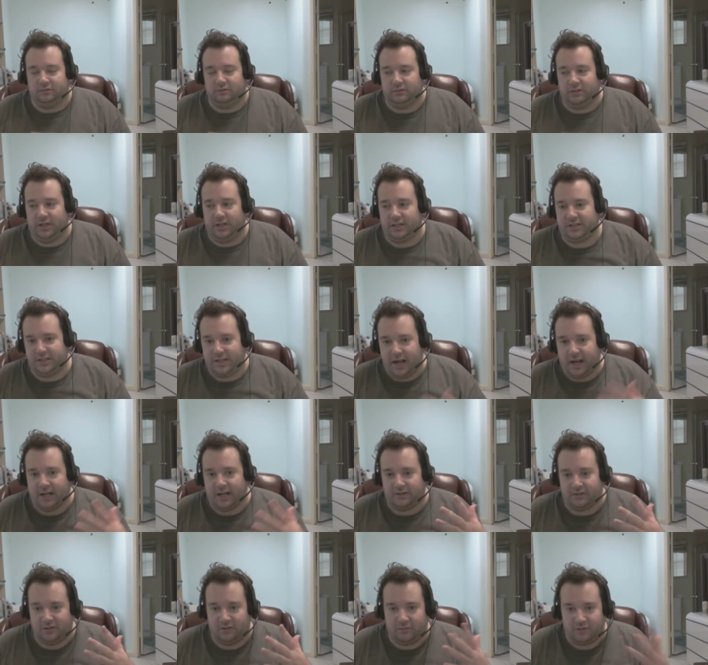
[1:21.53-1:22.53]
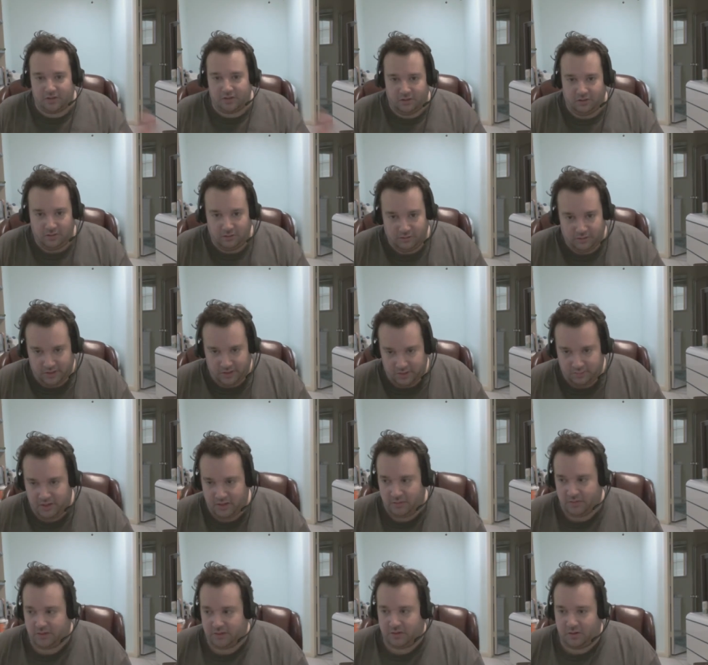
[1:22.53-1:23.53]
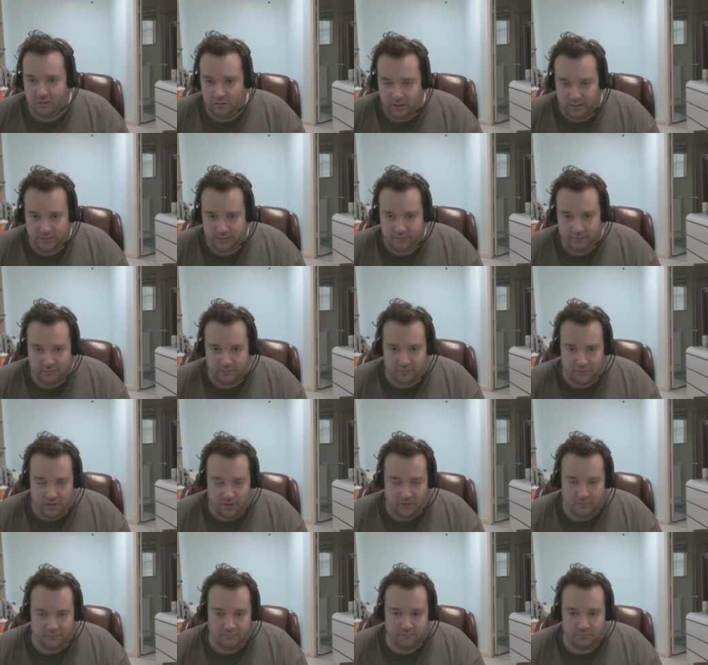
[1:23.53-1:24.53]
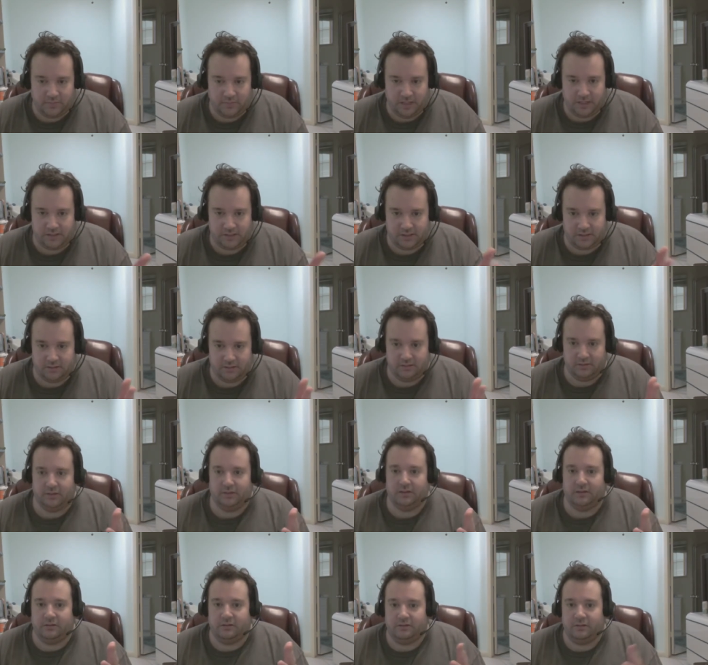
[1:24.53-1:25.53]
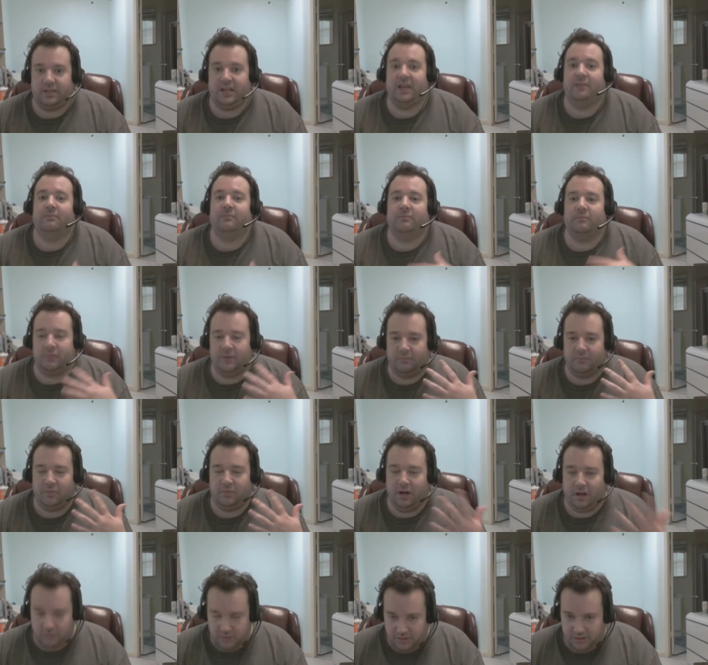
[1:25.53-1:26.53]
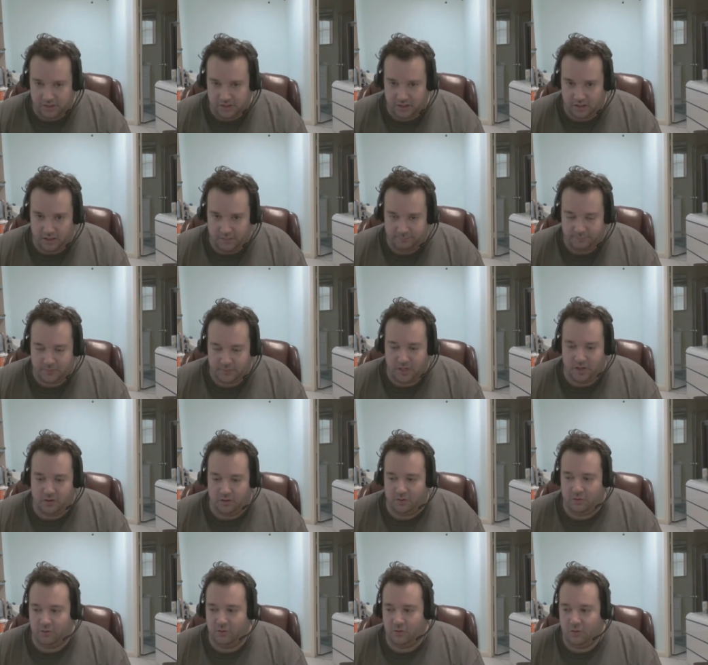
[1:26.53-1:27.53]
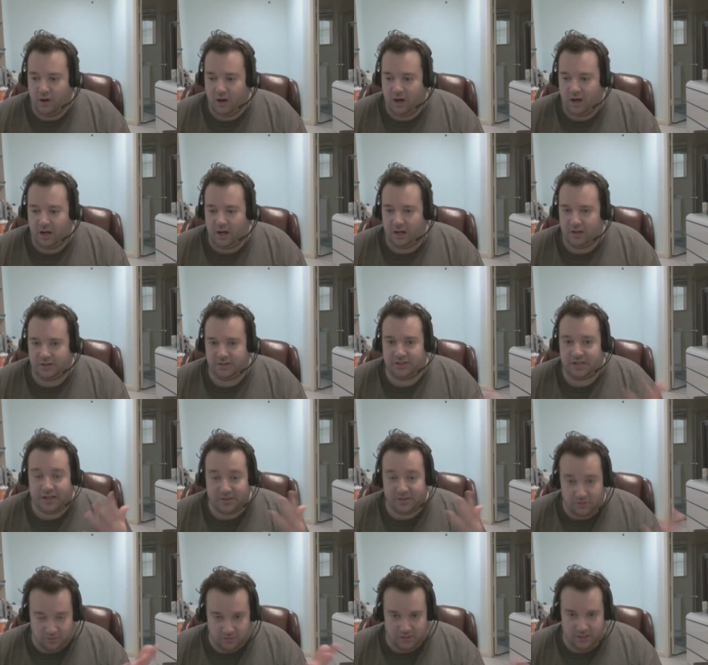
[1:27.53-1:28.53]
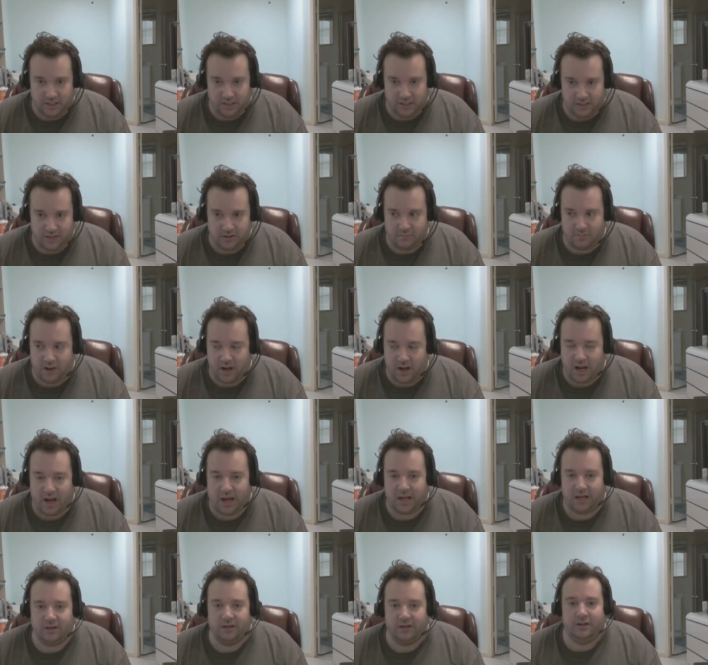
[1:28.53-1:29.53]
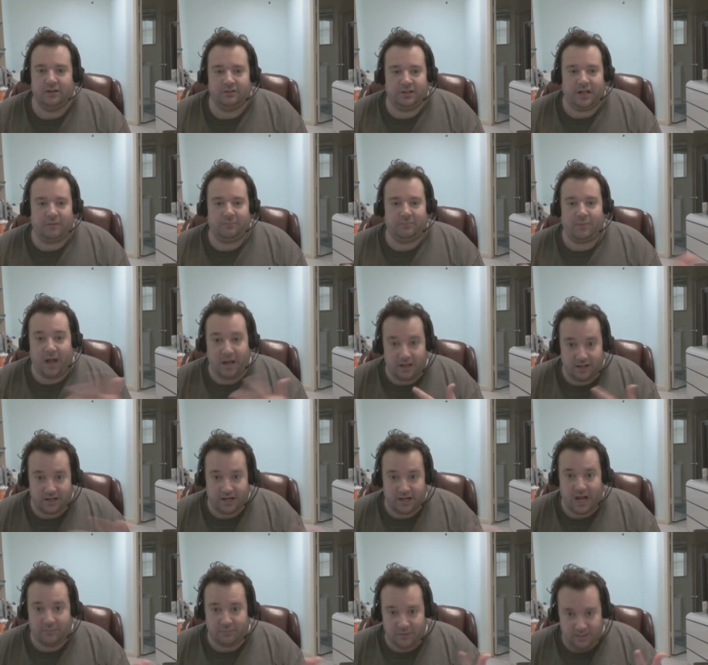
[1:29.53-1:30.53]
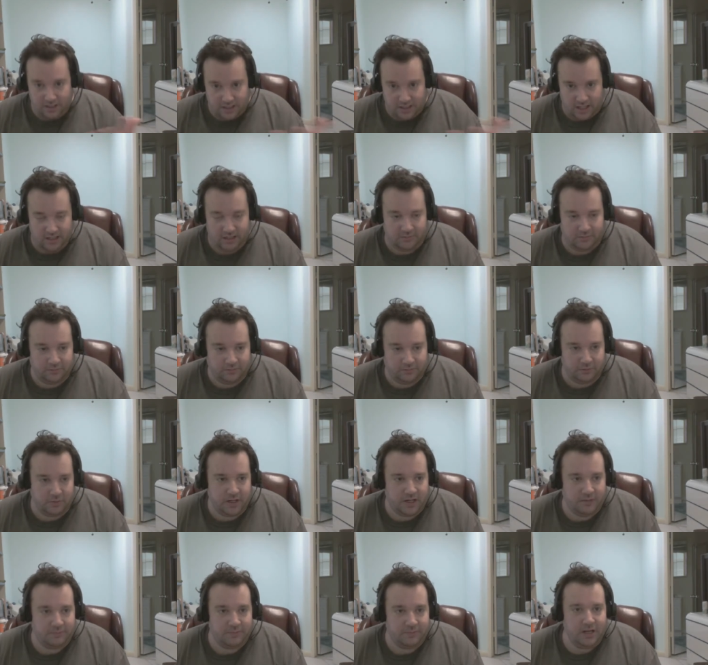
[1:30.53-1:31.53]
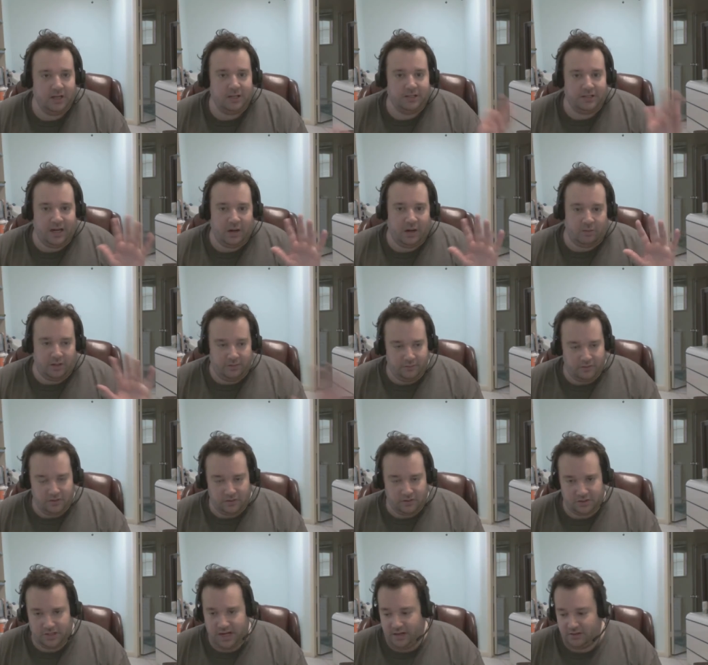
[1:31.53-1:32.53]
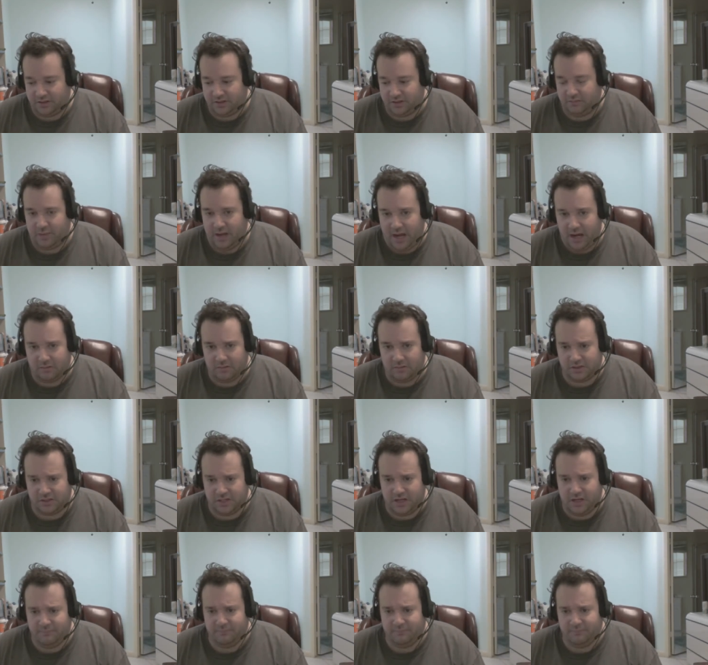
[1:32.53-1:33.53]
it's not the original owner it's being stolen from. It's the game publisher who says you're stealing by not buying a copy and getting it for free. Now, whatever your stance on piracy